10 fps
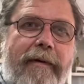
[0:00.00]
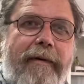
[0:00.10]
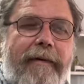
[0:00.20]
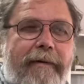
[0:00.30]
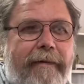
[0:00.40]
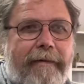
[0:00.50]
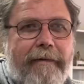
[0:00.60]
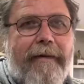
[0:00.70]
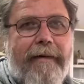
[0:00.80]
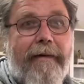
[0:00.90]
It's tough,
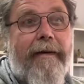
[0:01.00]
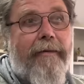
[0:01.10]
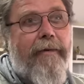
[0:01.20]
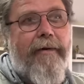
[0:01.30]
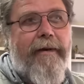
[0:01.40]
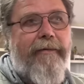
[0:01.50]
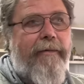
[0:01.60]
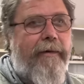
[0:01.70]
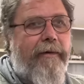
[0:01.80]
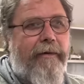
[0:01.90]
right? Yeah, it's yeah. Well, that's
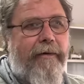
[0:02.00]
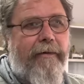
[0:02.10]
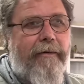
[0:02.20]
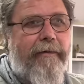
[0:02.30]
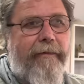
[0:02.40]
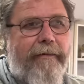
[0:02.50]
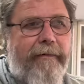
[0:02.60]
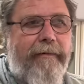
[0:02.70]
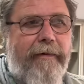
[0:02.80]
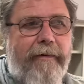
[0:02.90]
why the gold
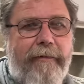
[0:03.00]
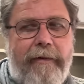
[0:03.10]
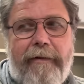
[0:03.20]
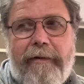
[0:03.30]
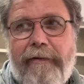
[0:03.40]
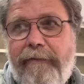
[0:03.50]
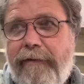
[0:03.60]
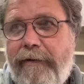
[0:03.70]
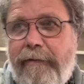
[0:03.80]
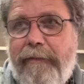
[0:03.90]
is. You know, when you're gonna if you're
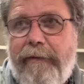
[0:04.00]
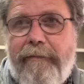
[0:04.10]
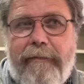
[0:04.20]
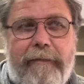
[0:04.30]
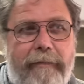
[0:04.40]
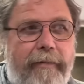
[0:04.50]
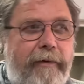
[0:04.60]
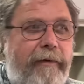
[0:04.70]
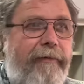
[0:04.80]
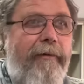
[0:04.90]
gonna be
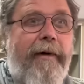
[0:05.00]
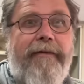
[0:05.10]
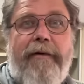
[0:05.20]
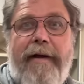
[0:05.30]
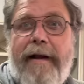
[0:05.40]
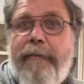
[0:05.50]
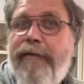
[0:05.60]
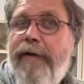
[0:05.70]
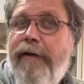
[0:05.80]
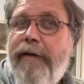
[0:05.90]
putting a few extra dimes
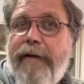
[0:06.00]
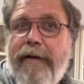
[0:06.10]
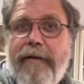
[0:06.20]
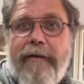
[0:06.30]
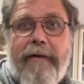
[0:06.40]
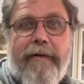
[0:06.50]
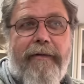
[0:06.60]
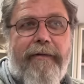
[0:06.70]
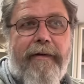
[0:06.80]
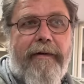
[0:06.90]
in it, you know,
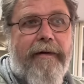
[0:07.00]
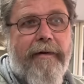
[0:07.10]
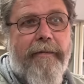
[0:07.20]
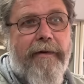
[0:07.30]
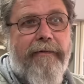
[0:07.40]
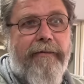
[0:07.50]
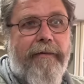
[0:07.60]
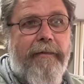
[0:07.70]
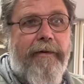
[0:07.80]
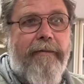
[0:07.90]
it's gonna take up less
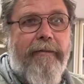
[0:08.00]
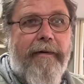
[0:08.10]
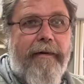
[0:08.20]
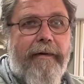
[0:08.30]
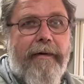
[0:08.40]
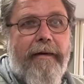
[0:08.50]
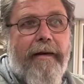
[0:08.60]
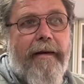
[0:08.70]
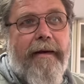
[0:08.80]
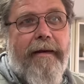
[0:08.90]
room, and mm-hmm.
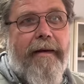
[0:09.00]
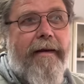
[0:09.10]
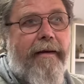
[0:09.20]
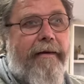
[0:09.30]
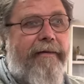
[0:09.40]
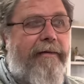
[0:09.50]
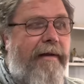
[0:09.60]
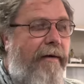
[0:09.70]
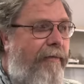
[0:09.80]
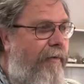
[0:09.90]
and it's
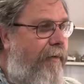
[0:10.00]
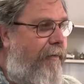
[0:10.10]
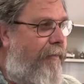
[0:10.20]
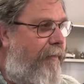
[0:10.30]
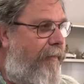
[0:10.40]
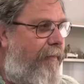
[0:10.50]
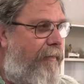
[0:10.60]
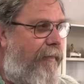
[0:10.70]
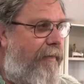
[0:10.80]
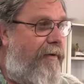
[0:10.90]
not for.
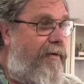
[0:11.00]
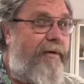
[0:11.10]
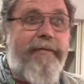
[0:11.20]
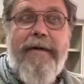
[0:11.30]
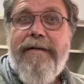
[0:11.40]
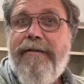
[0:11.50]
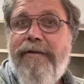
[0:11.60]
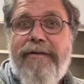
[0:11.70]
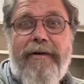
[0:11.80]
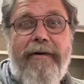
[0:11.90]
It's just basically
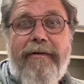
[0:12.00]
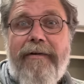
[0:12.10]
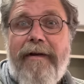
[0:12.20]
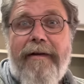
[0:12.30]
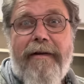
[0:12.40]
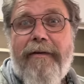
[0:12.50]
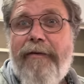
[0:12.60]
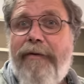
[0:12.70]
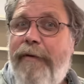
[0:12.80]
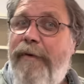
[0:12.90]
insurance.
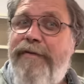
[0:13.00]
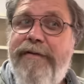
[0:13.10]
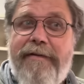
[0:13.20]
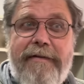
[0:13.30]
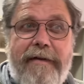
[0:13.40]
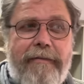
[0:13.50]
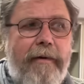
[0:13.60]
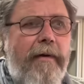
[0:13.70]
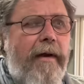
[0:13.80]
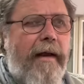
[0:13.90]
It's like my sister says,
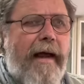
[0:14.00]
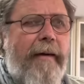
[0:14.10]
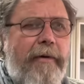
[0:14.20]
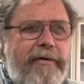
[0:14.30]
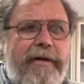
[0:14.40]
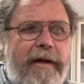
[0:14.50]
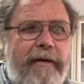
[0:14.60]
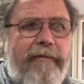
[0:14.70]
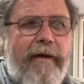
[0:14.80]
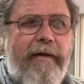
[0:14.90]
"Well, how much should I
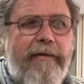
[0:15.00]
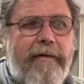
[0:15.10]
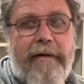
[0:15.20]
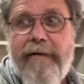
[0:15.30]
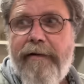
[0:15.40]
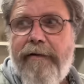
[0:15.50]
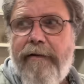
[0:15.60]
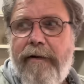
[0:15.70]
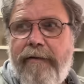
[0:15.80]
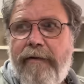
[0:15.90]
invest?" And I said to
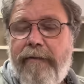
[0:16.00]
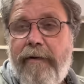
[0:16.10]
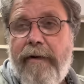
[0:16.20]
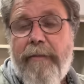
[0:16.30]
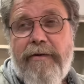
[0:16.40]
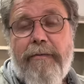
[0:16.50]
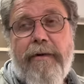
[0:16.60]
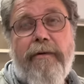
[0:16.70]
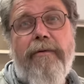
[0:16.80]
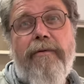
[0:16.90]
her, "I says, well, how much do you
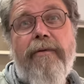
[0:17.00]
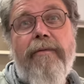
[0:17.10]
want to lose?"